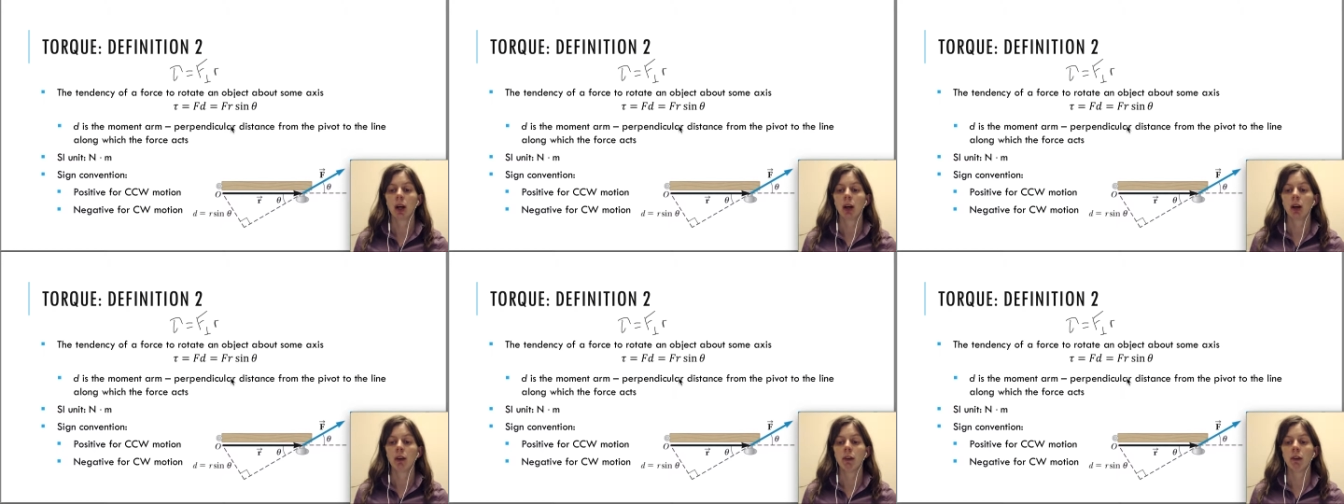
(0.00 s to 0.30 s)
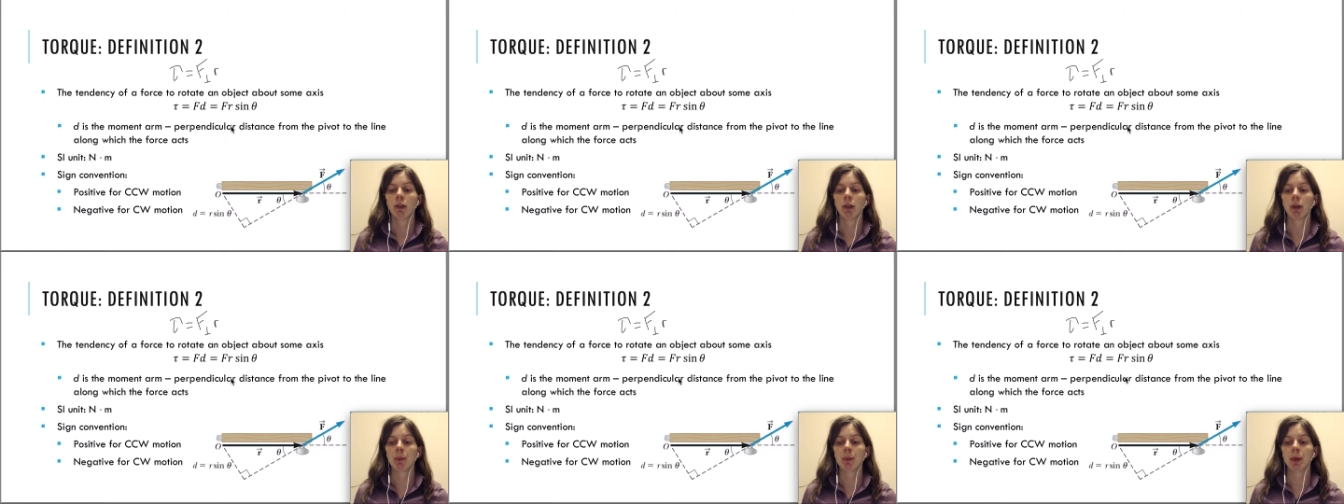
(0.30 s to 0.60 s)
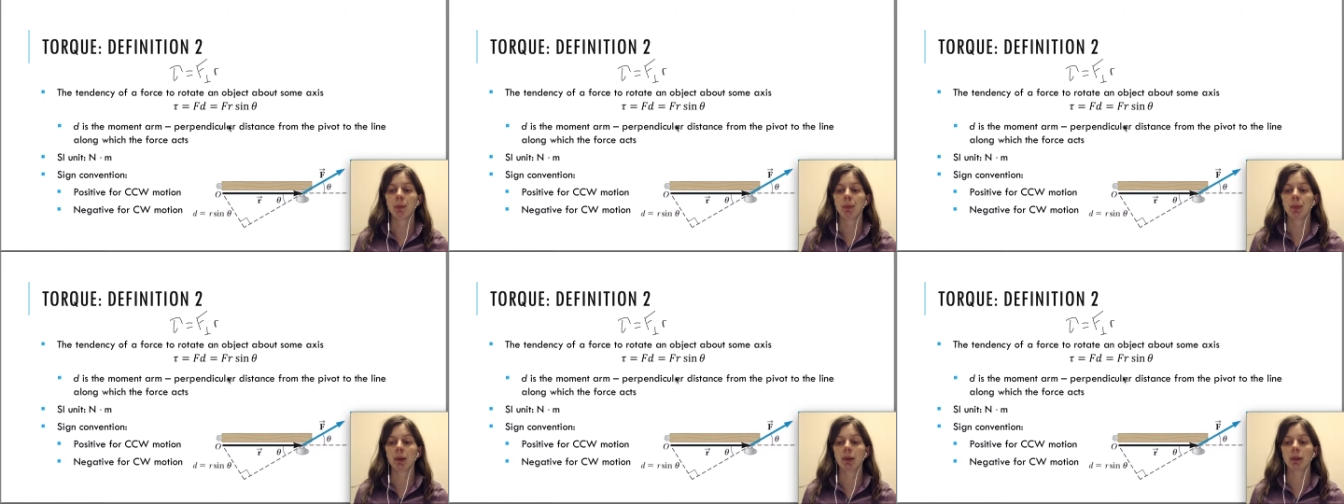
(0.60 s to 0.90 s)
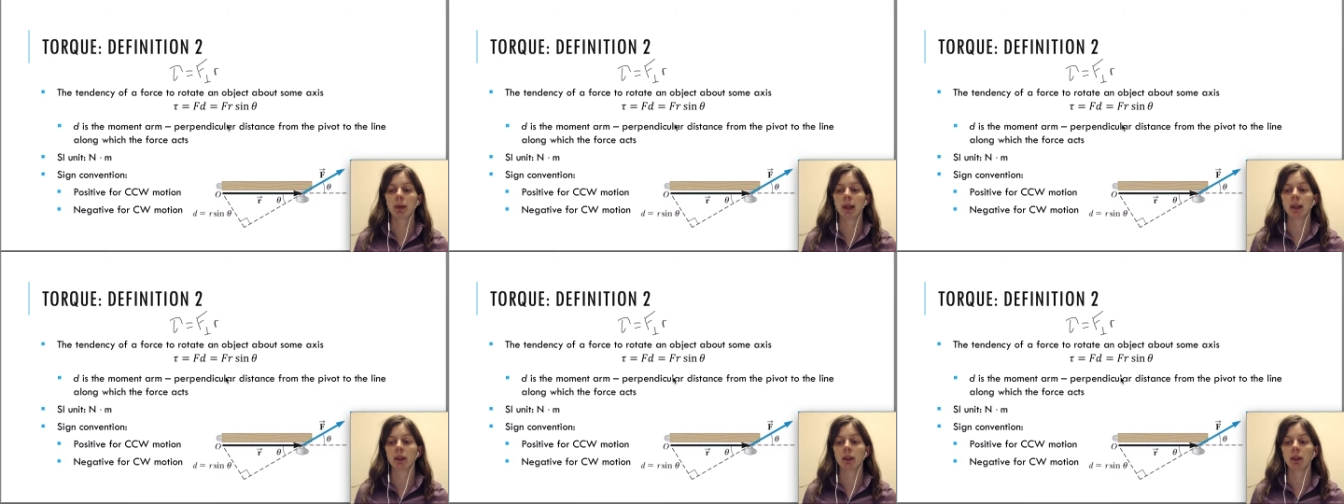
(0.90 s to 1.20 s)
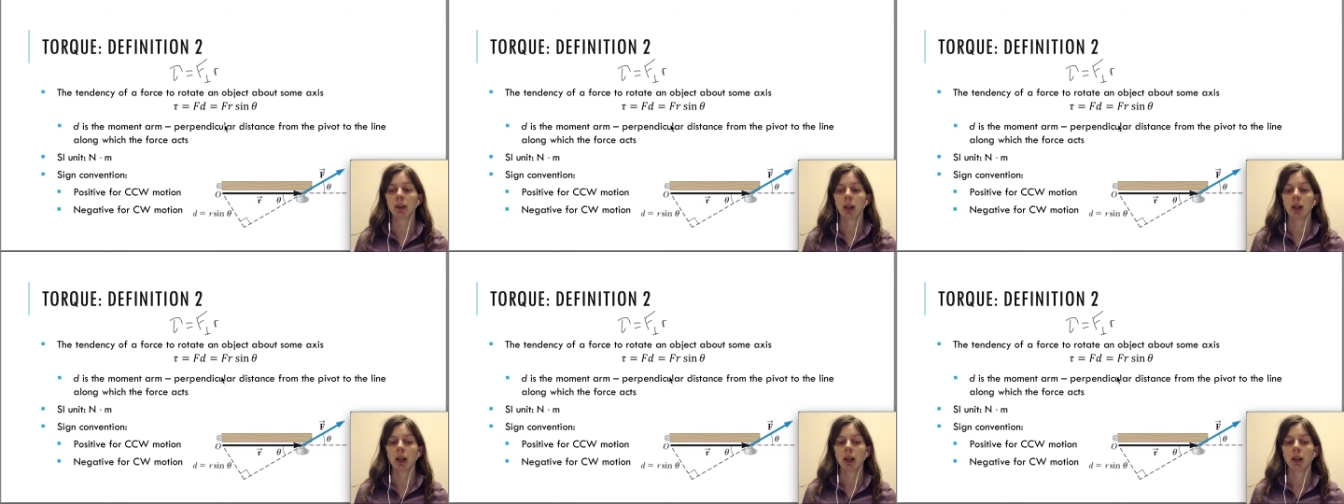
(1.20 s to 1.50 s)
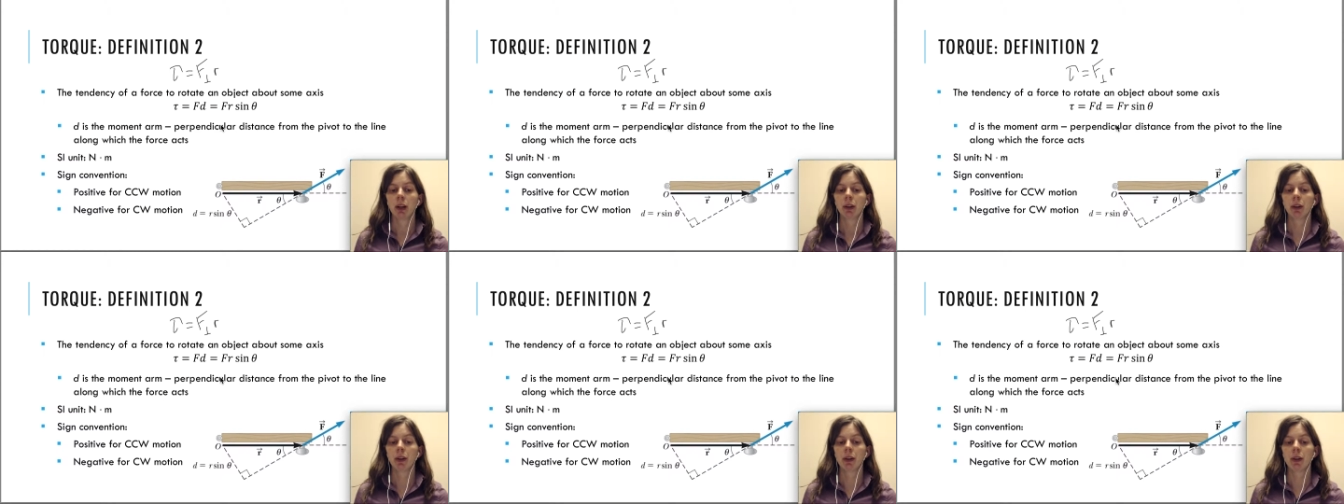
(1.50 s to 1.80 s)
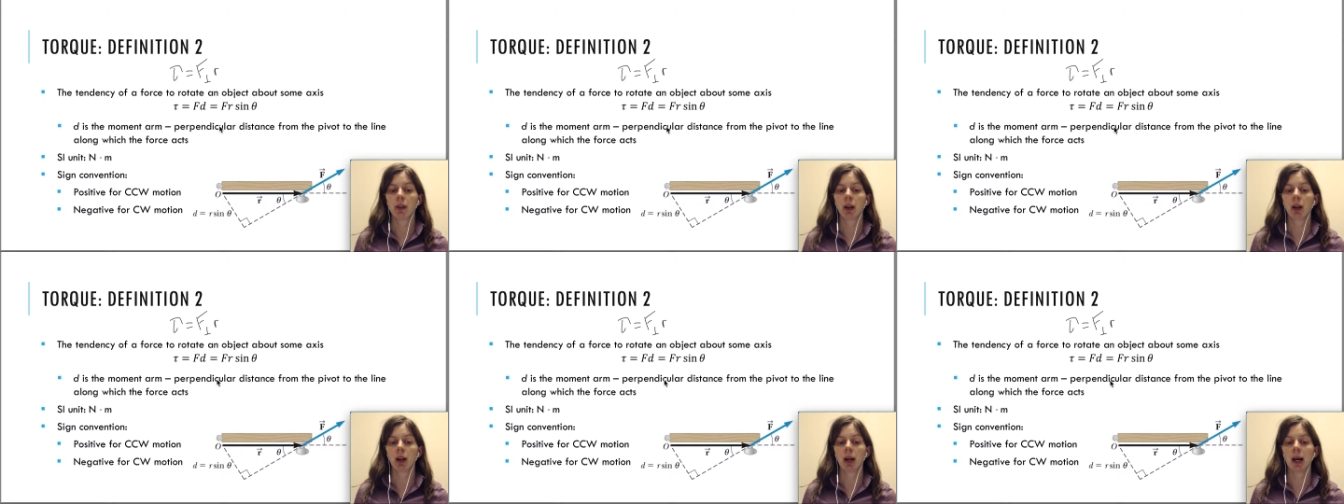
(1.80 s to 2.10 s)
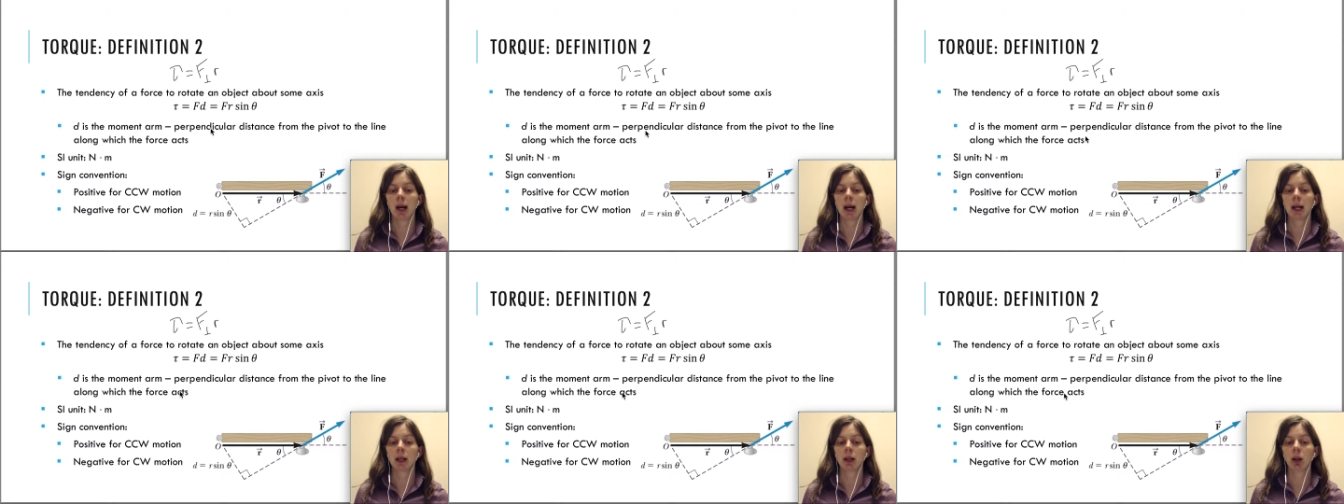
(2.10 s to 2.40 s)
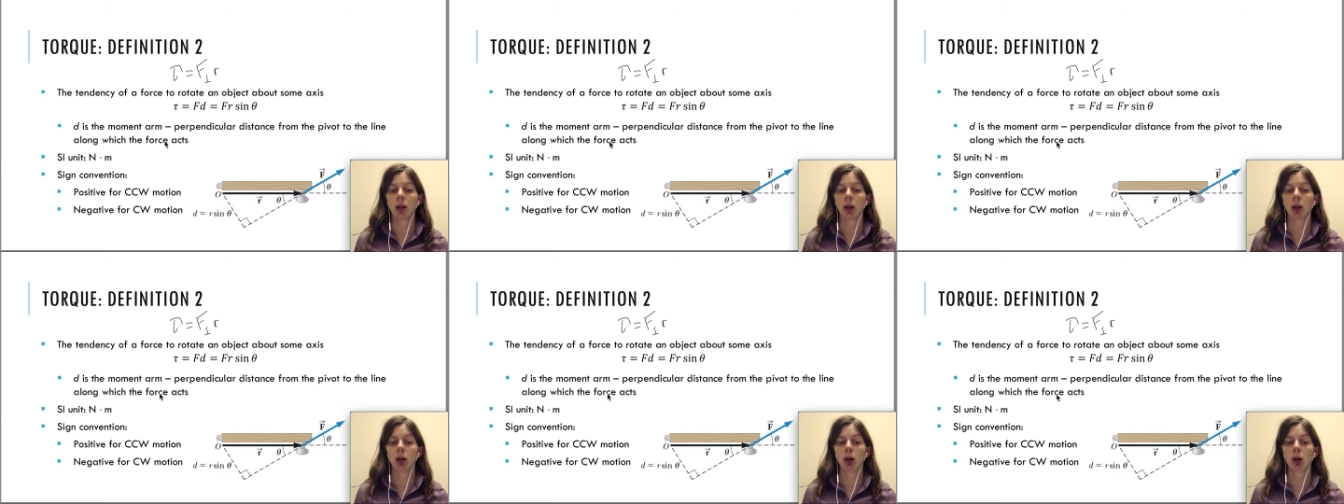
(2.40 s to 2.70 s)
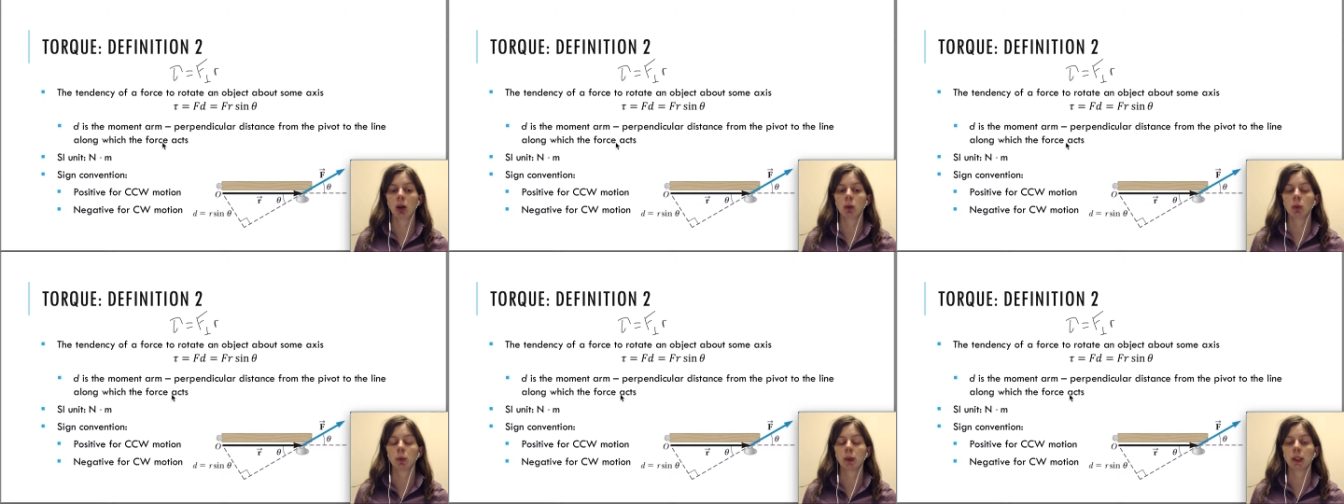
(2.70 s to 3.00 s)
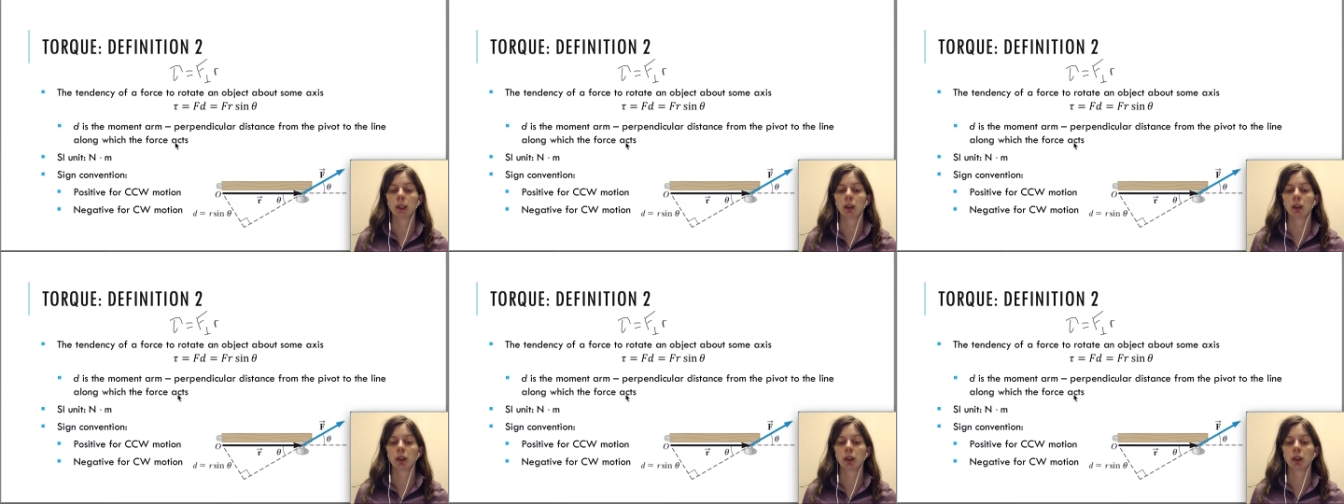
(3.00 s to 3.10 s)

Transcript: from the pivot to the line along which